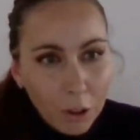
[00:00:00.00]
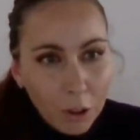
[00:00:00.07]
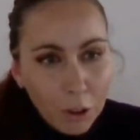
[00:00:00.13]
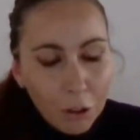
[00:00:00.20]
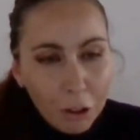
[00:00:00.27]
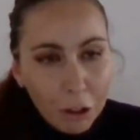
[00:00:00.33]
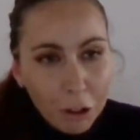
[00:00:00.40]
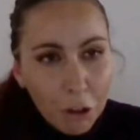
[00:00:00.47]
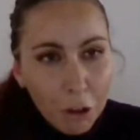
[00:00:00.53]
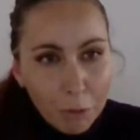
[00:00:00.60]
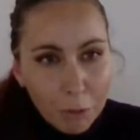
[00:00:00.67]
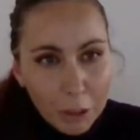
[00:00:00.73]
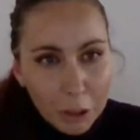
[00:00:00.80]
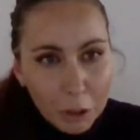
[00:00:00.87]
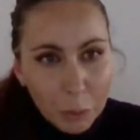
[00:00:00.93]
in ongoing
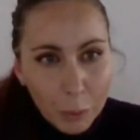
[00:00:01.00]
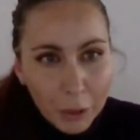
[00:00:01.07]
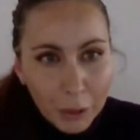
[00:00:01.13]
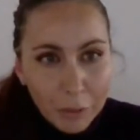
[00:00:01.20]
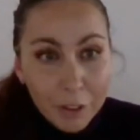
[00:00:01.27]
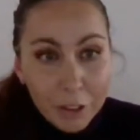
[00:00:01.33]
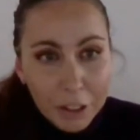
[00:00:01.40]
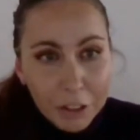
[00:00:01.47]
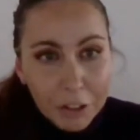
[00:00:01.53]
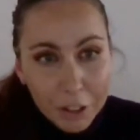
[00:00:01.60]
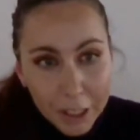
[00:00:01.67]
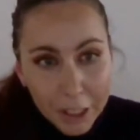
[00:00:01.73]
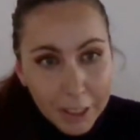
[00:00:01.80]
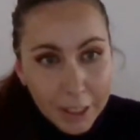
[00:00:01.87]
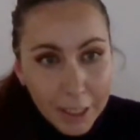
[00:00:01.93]
conflicts were very
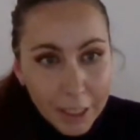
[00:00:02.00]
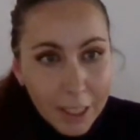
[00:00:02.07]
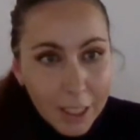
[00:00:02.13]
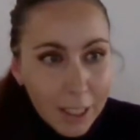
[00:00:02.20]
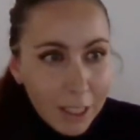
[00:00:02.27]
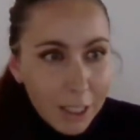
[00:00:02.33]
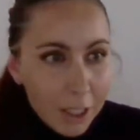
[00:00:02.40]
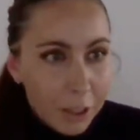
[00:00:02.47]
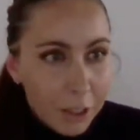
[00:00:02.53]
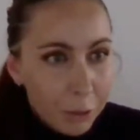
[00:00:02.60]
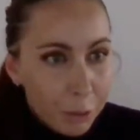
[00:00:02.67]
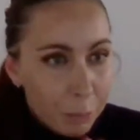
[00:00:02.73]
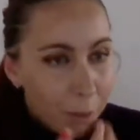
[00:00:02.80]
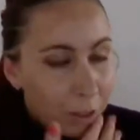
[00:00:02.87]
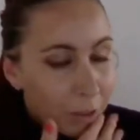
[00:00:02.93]
clearly
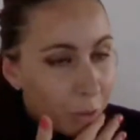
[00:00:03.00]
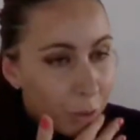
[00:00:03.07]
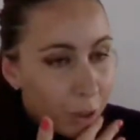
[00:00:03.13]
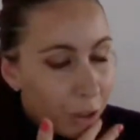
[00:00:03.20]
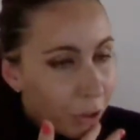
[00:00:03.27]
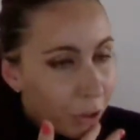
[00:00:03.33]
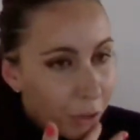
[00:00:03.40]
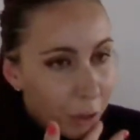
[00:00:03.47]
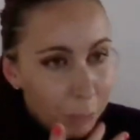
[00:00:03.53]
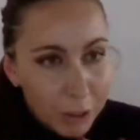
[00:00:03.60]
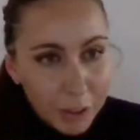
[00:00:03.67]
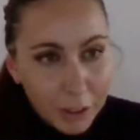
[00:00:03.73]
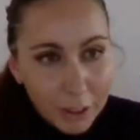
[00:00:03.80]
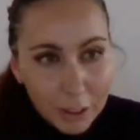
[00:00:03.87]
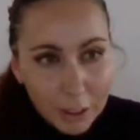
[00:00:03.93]
argued by the Russian
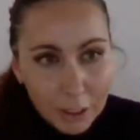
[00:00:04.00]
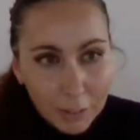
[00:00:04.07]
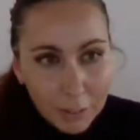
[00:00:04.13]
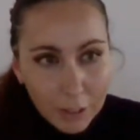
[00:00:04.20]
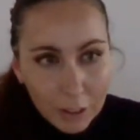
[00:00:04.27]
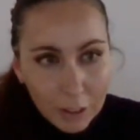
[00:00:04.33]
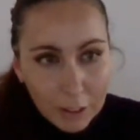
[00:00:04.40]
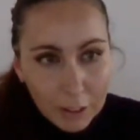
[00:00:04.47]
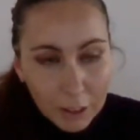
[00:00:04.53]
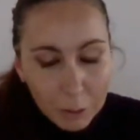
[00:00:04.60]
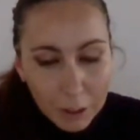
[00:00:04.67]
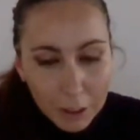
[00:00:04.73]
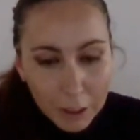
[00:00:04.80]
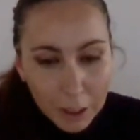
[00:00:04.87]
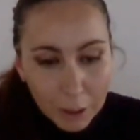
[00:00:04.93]
representative in
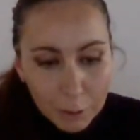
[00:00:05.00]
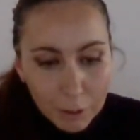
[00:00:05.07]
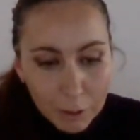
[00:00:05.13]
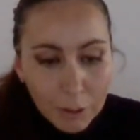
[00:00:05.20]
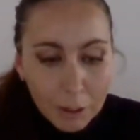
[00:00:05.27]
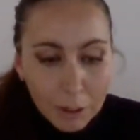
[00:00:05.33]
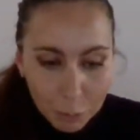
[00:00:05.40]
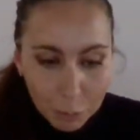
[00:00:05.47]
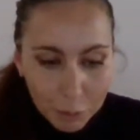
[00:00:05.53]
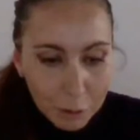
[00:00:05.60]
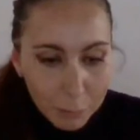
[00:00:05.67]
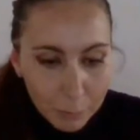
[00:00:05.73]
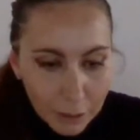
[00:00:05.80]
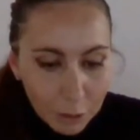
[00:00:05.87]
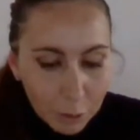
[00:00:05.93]
Security Council. It was
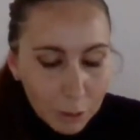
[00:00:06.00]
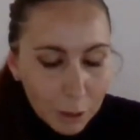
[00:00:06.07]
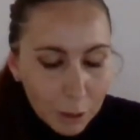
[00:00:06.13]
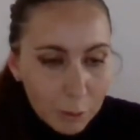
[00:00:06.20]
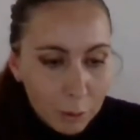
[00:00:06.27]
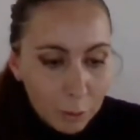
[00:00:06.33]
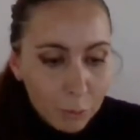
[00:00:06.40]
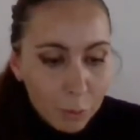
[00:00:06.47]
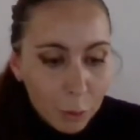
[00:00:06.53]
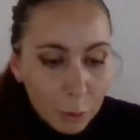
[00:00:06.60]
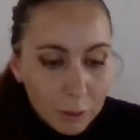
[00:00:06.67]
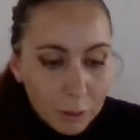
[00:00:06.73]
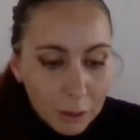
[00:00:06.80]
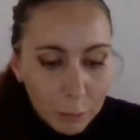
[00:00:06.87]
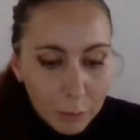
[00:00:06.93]
in May
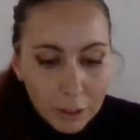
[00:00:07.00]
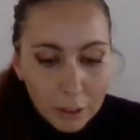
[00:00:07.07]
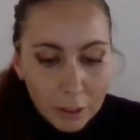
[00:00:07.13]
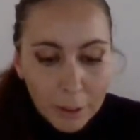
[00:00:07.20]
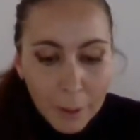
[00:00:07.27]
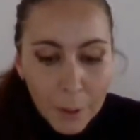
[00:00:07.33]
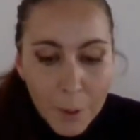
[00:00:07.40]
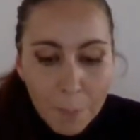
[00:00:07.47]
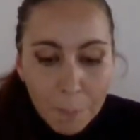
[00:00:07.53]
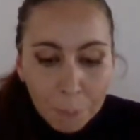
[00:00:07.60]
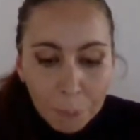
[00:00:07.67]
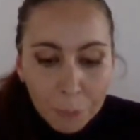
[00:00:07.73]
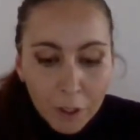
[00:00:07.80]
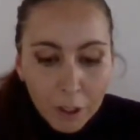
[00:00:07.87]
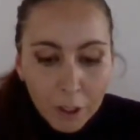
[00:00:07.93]
2014 when the
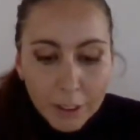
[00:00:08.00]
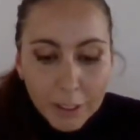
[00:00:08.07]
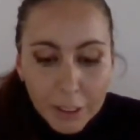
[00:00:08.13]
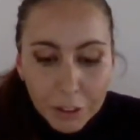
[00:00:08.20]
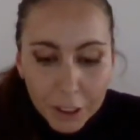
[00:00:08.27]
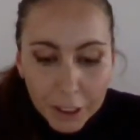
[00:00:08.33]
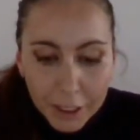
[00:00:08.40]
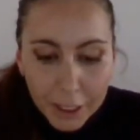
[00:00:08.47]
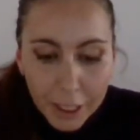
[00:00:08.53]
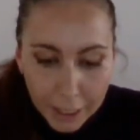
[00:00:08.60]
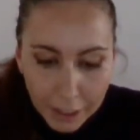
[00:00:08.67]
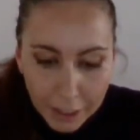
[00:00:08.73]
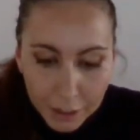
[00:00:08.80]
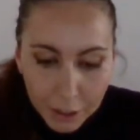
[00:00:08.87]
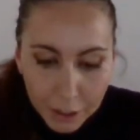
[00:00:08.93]
Syrian
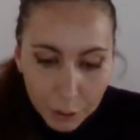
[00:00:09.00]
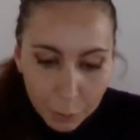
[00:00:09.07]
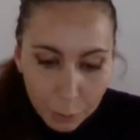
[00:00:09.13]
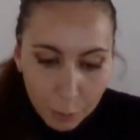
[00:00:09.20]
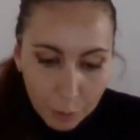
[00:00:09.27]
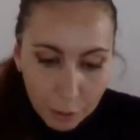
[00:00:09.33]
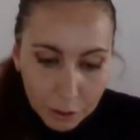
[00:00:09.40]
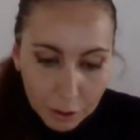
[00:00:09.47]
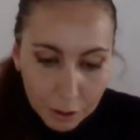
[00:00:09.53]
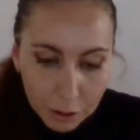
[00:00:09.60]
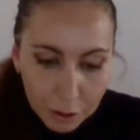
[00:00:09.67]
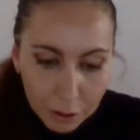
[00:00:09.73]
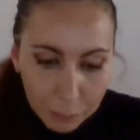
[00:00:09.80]
case was